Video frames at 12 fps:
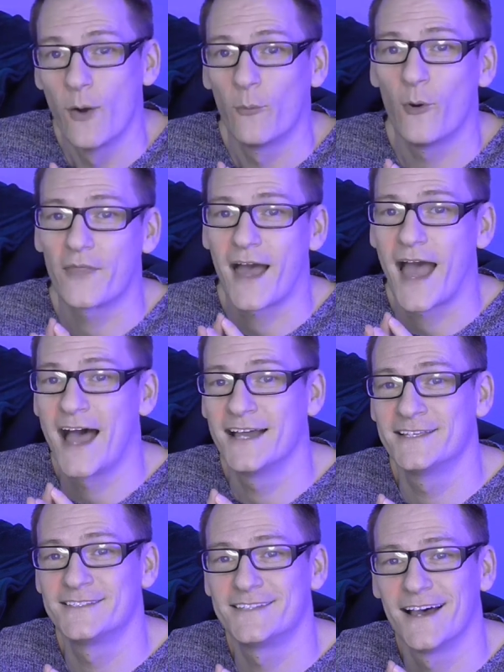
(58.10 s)
what that
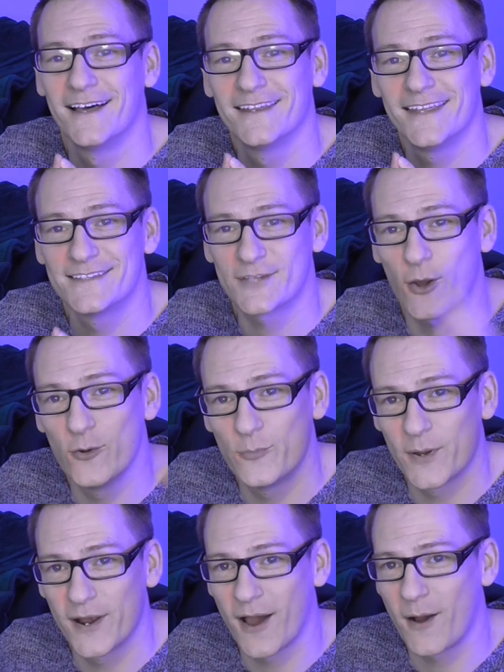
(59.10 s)
has done is
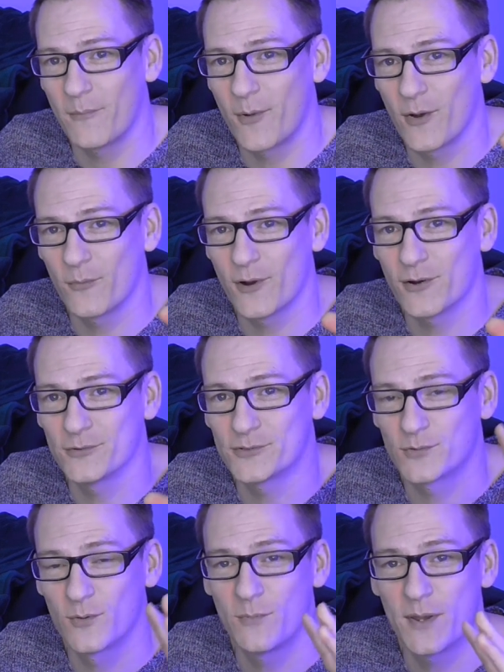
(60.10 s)
open up my world
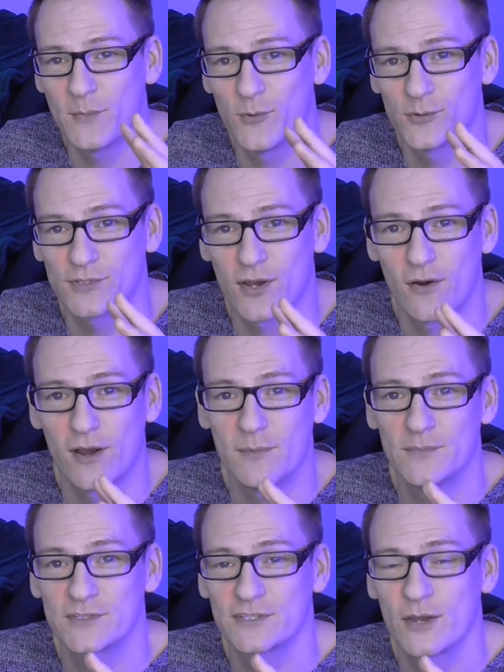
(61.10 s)
to a bit more
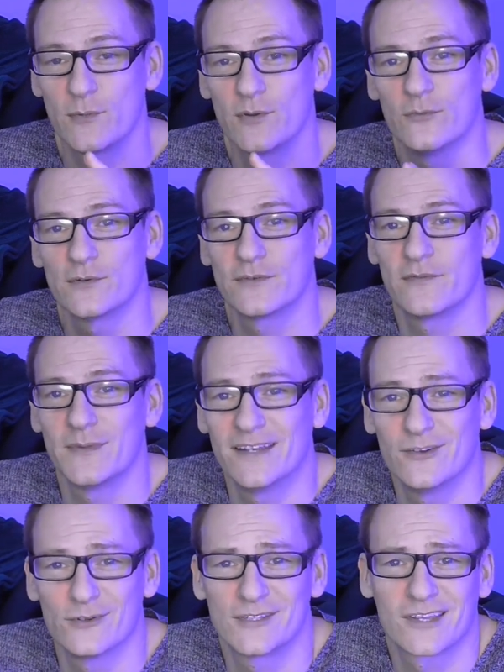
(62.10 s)
time. So in order for me
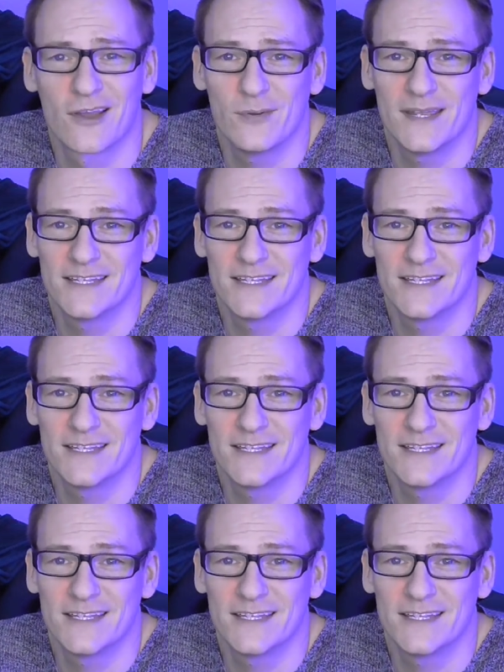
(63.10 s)
not to go